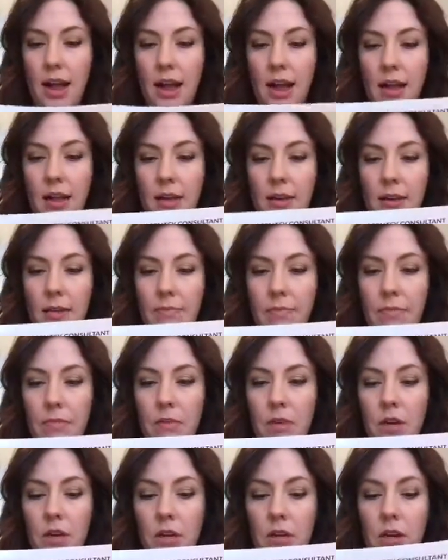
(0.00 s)

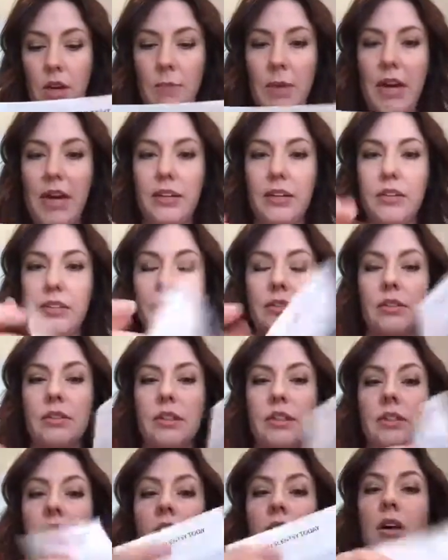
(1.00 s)
am a bad
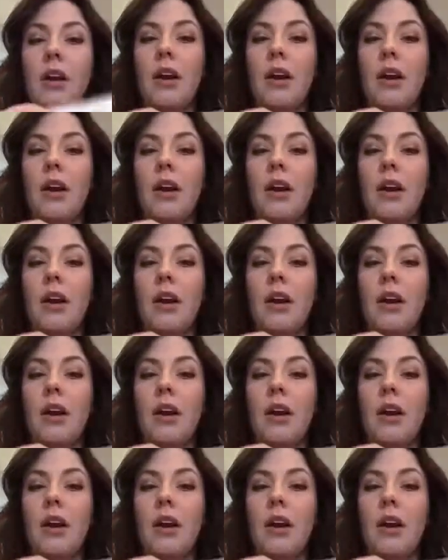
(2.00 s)
consultant.